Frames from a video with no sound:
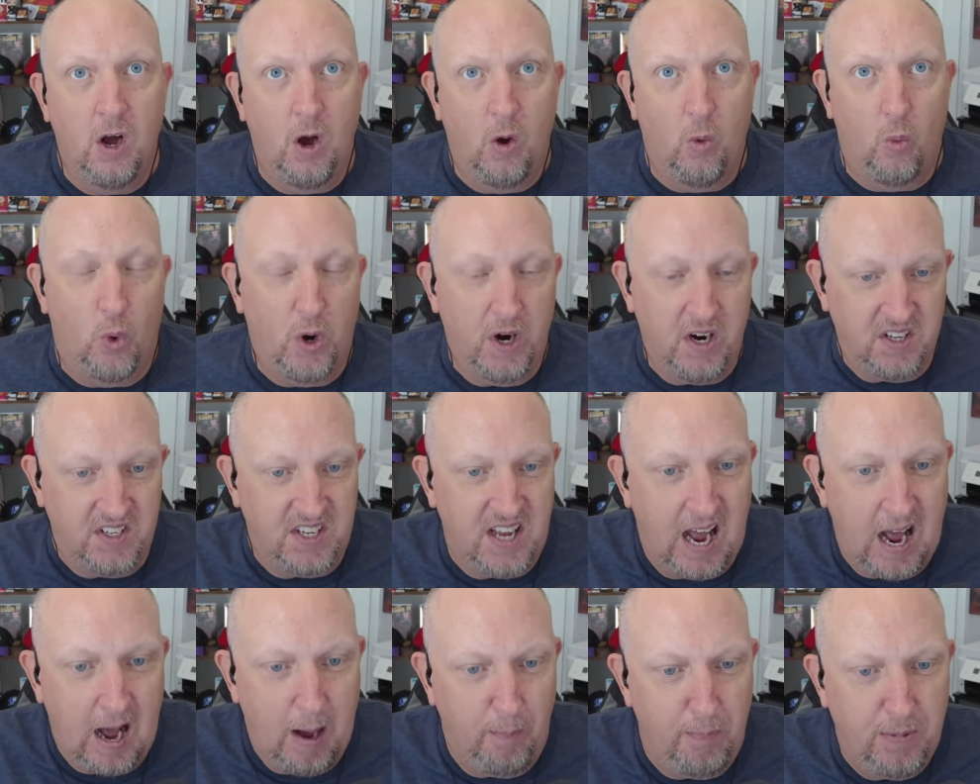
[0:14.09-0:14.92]
What has
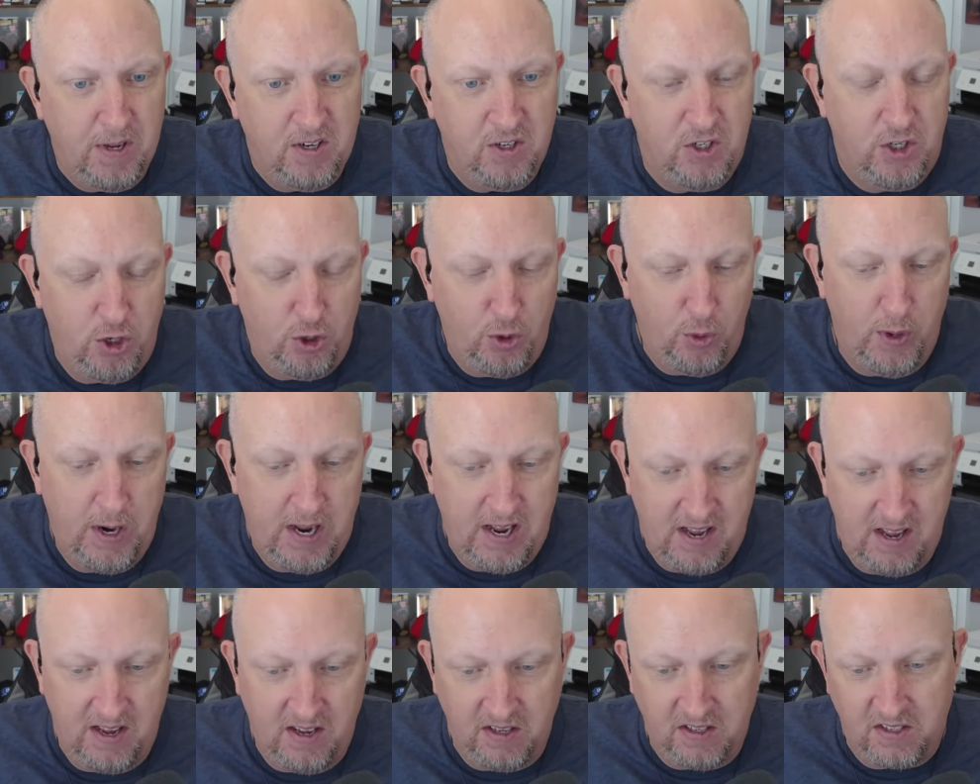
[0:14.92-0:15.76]
happened to
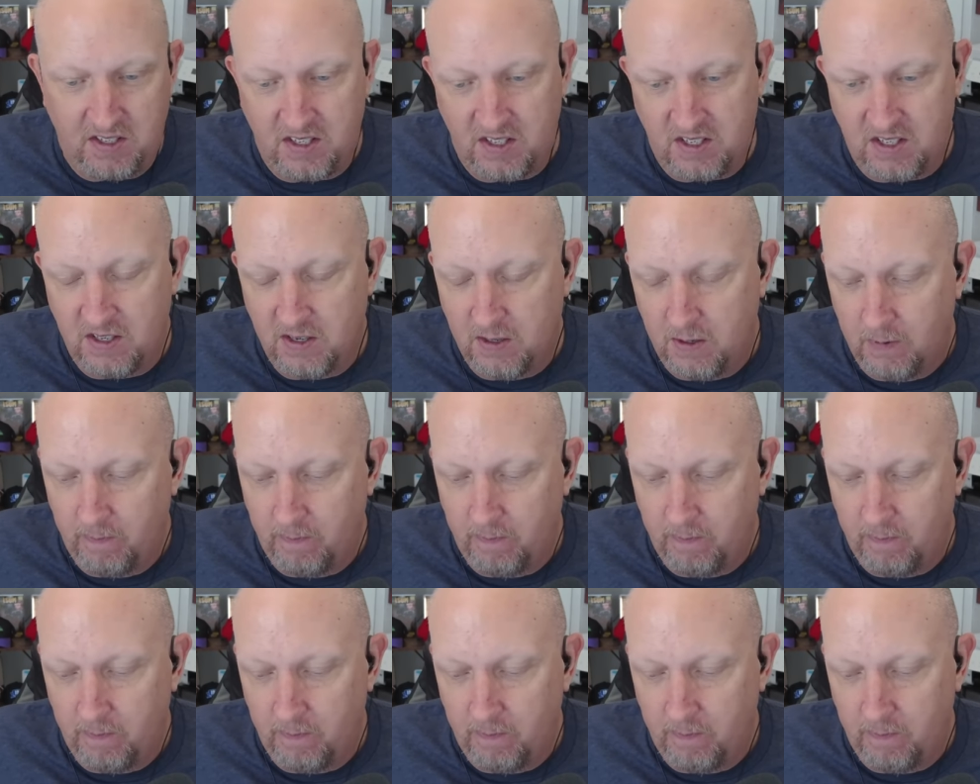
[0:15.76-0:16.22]
his,